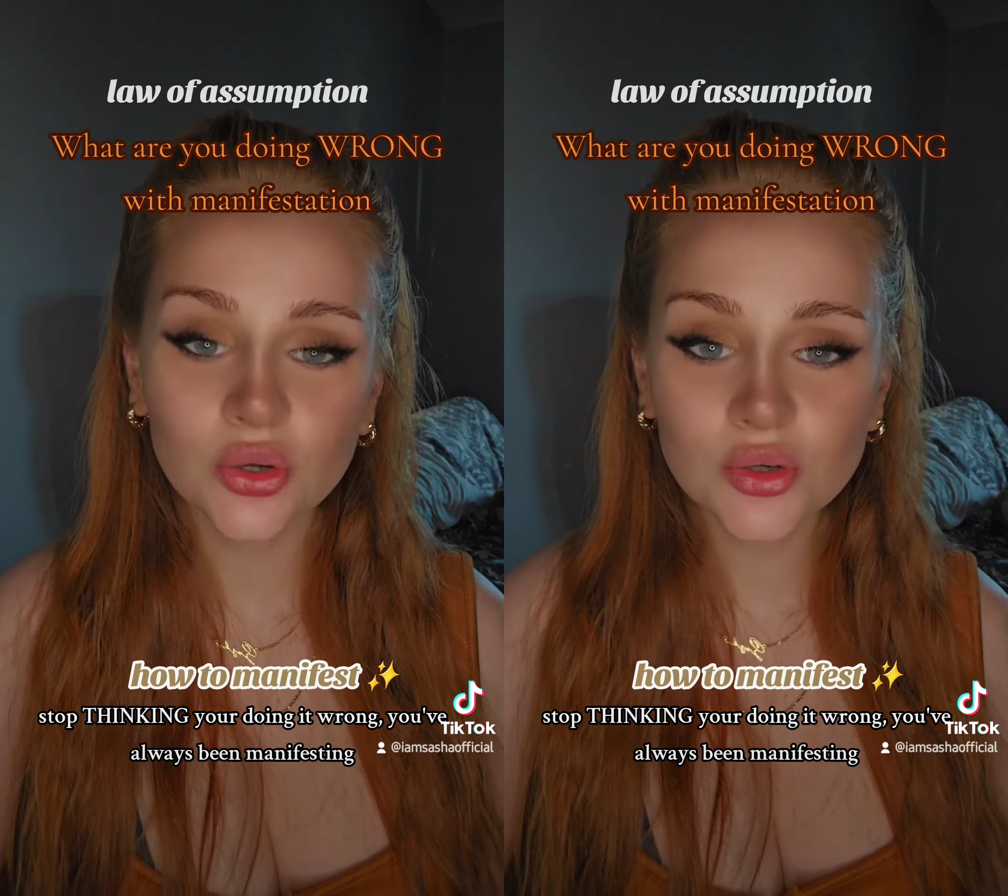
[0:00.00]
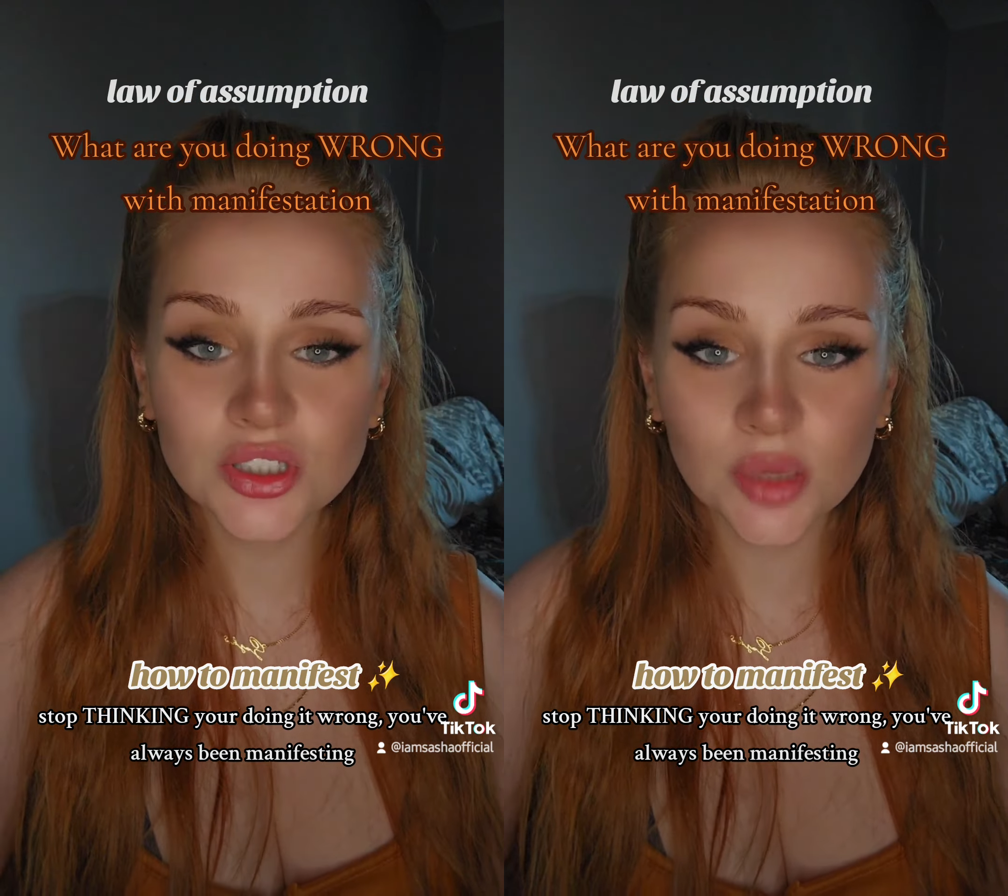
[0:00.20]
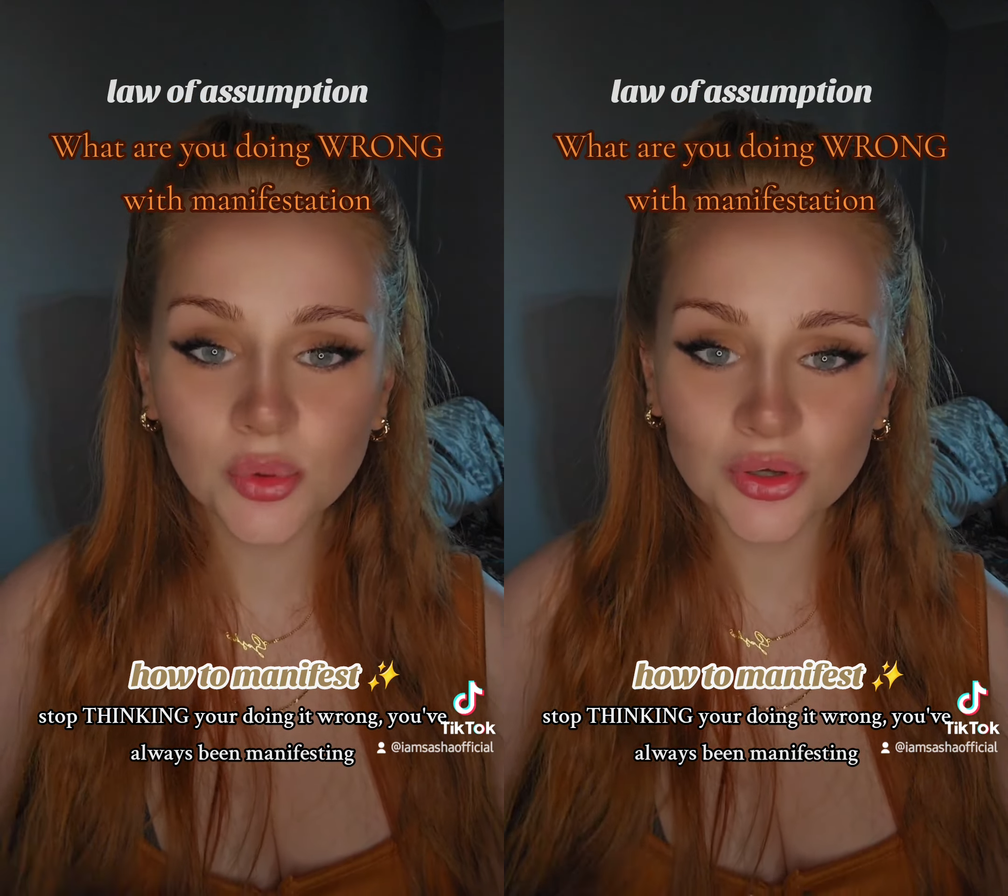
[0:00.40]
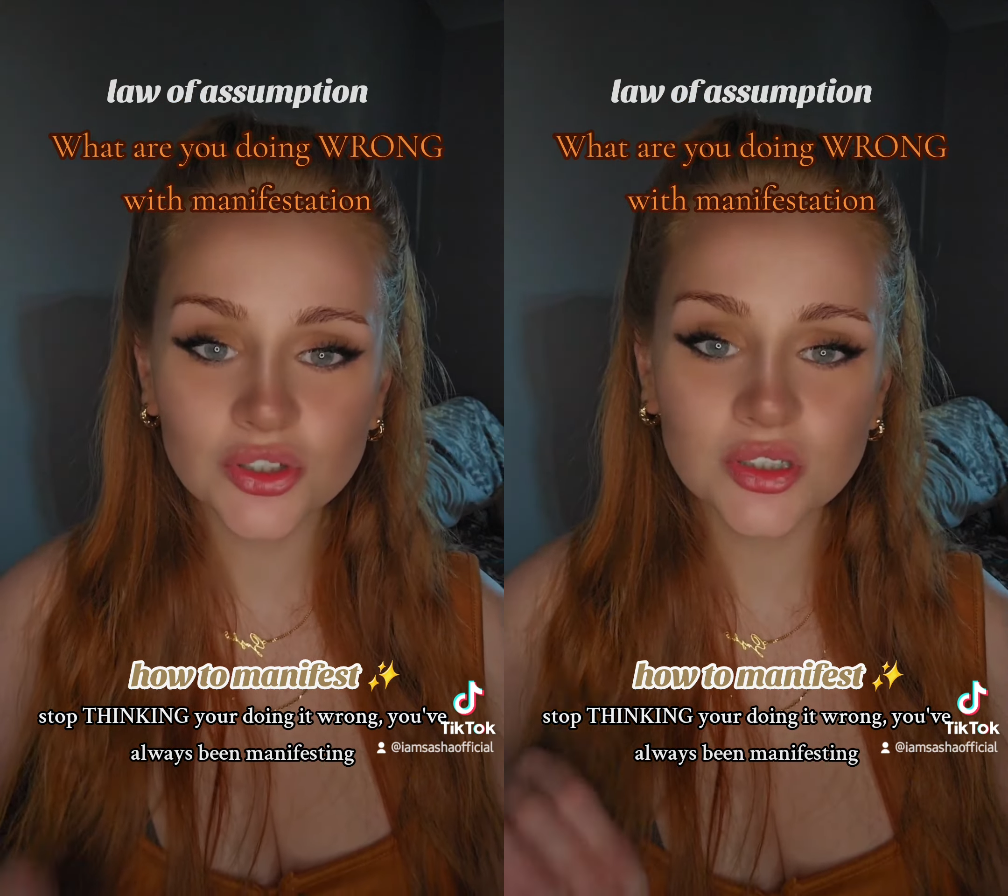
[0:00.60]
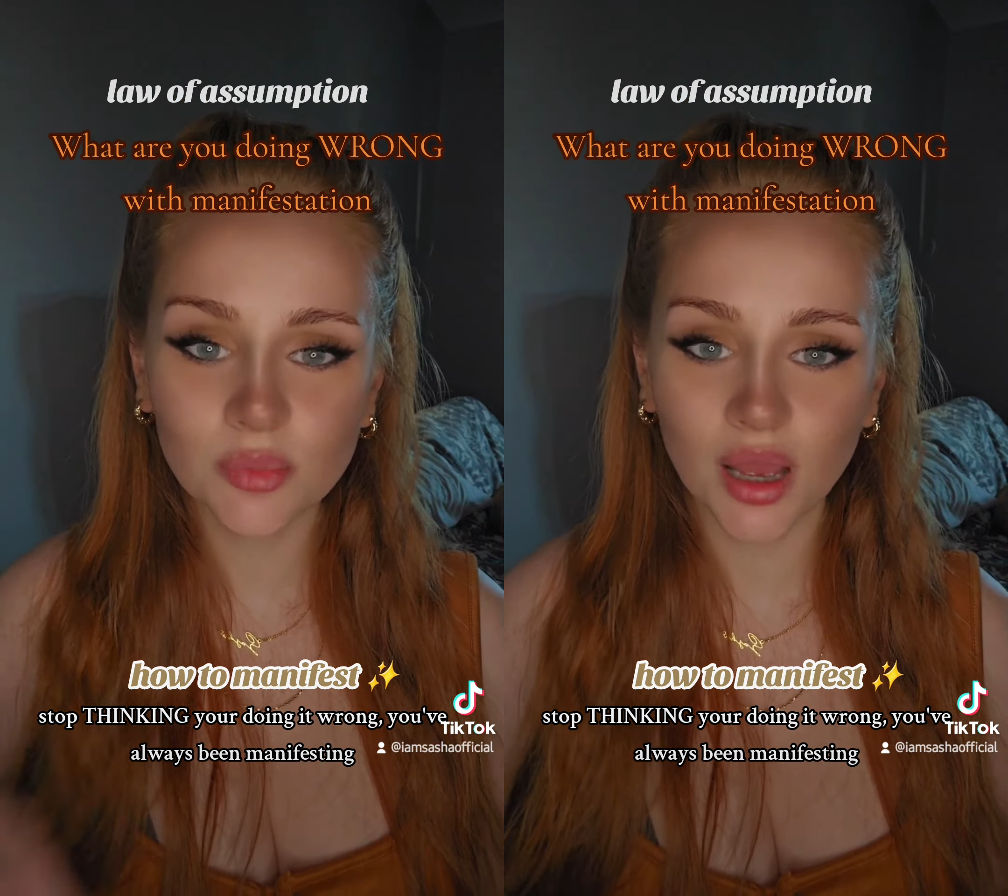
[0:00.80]
Your
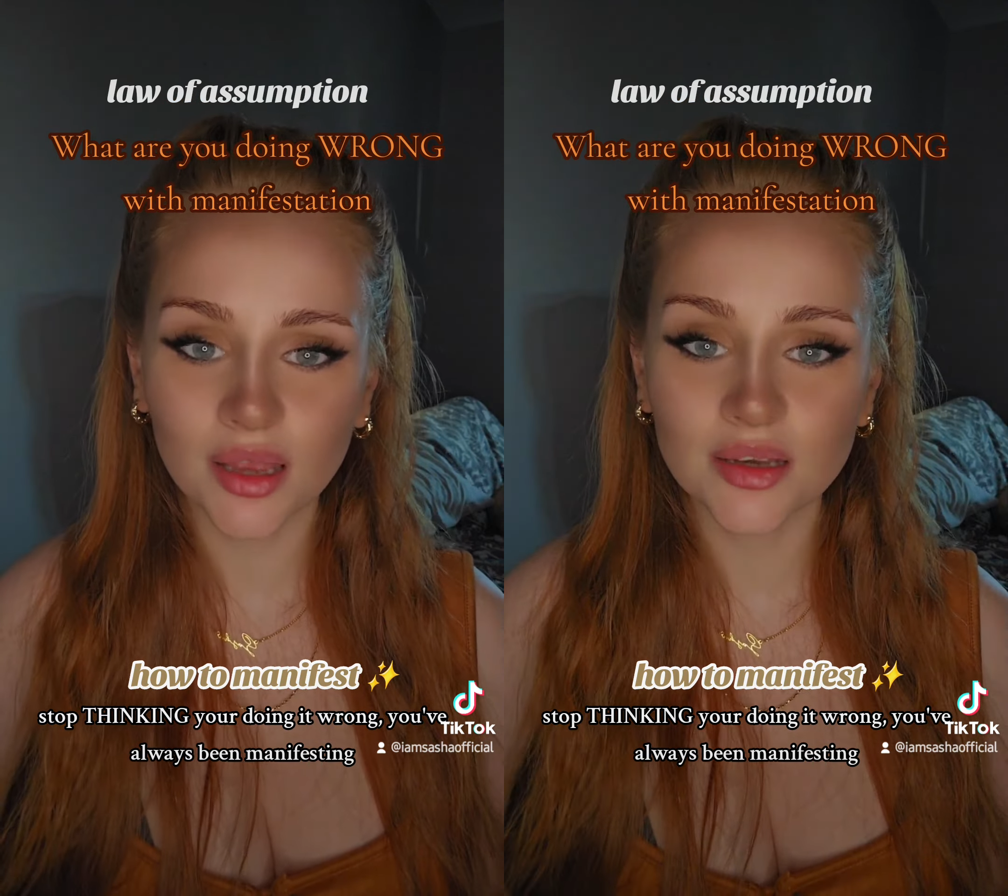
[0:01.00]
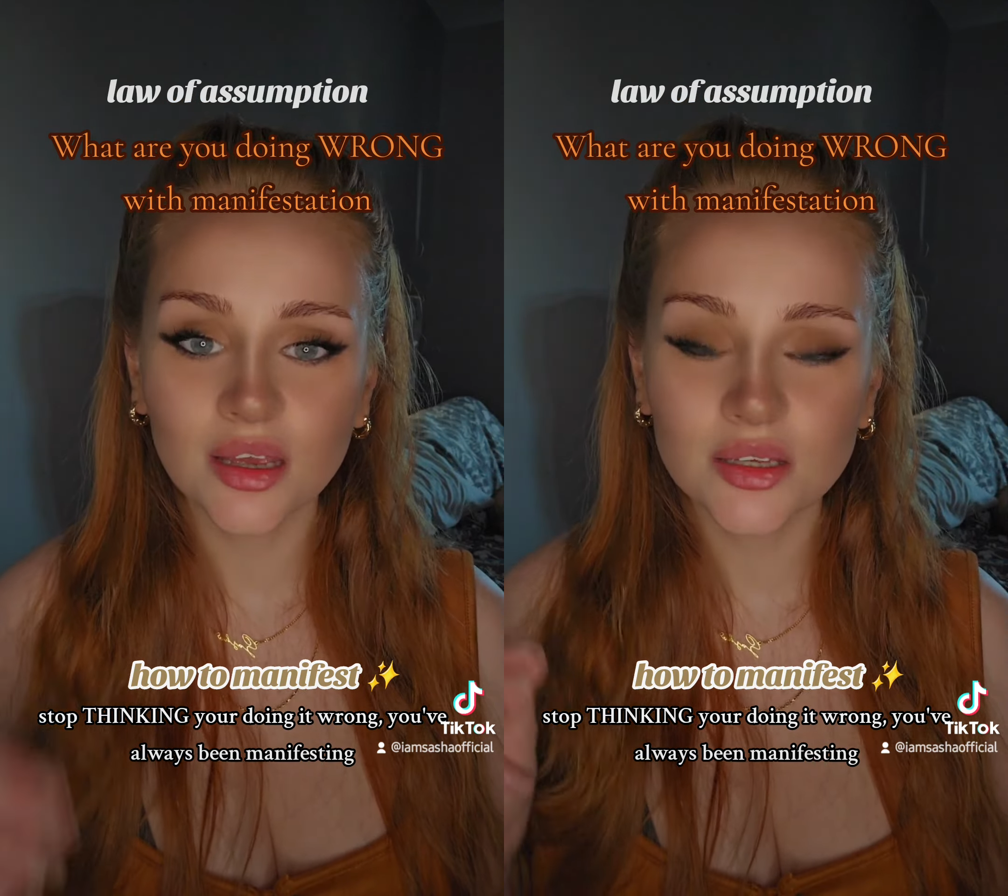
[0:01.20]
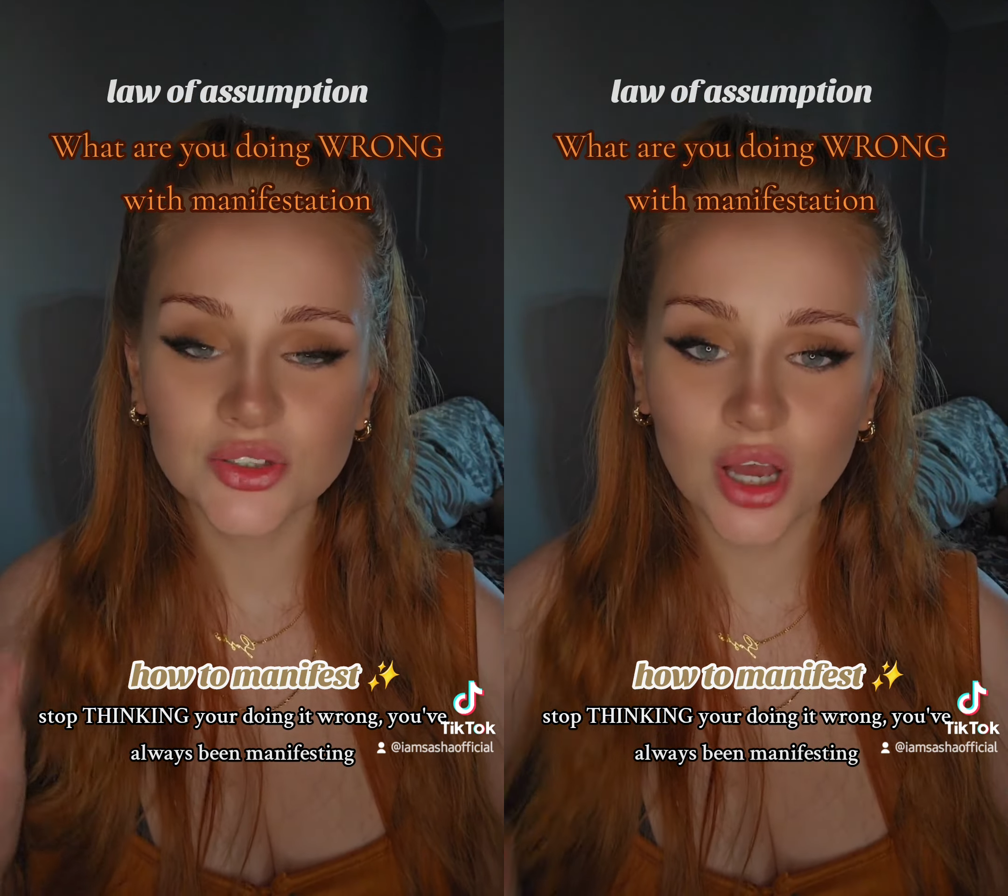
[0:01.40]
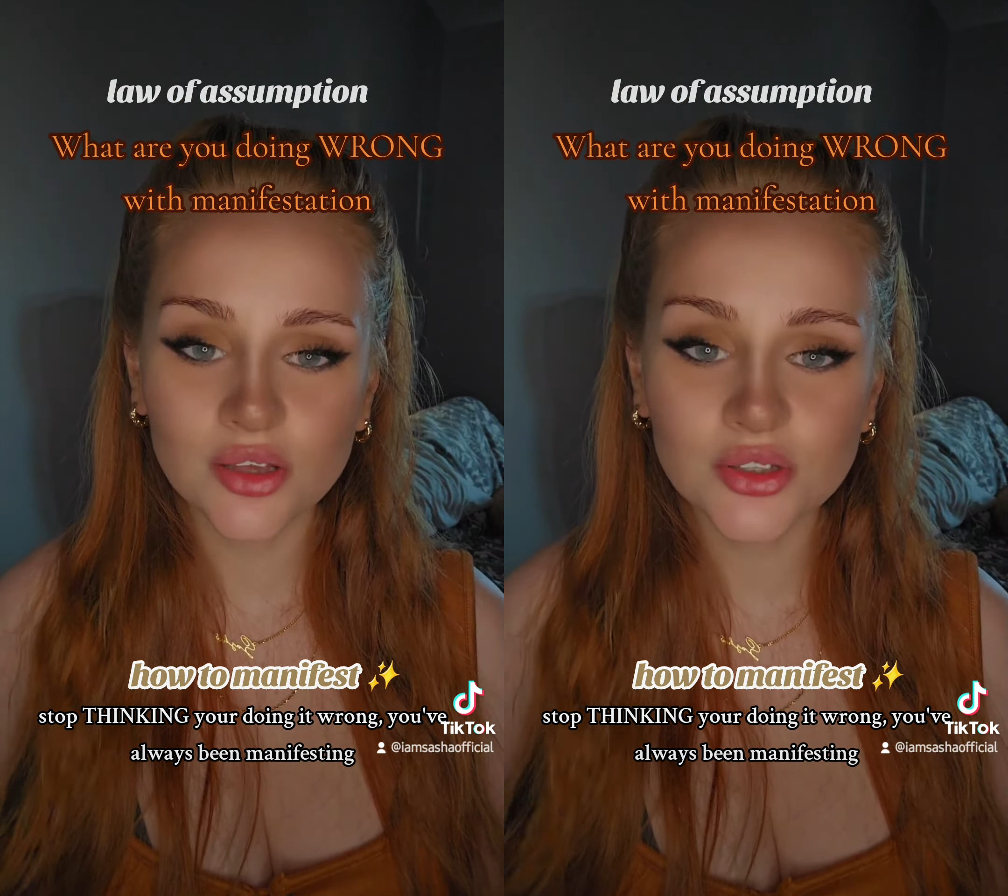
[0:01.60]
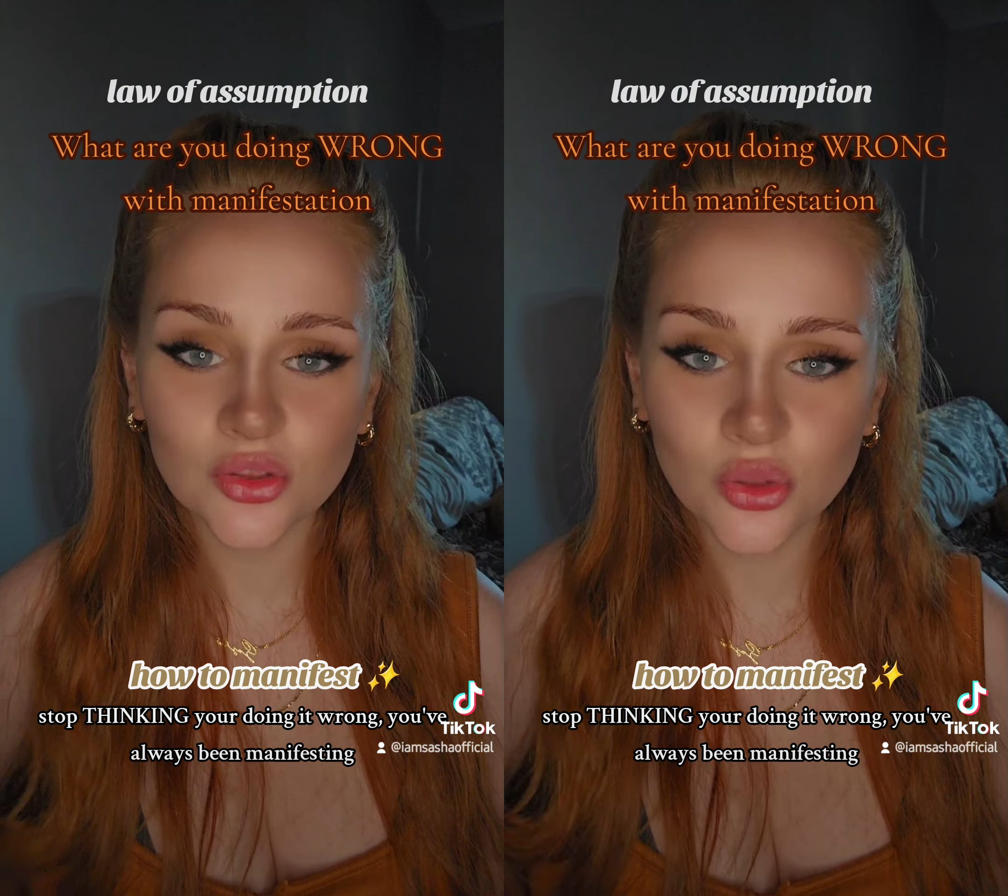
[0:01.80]
subconscious mind does